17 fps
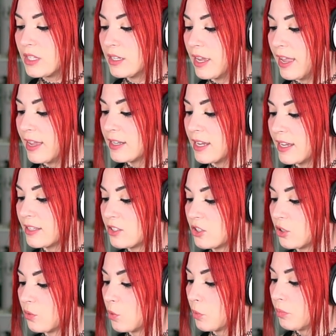And
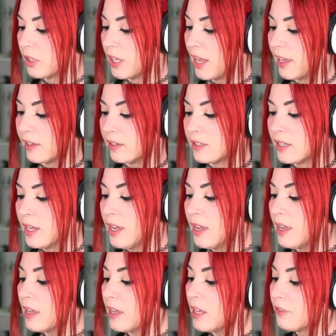Esther replied,
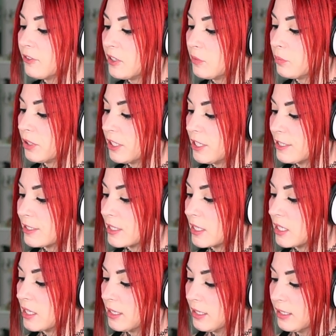"If it please the
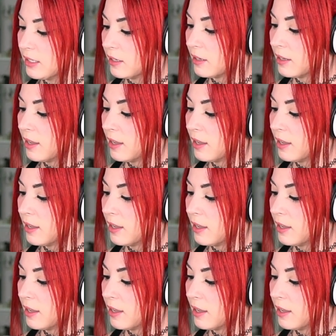king,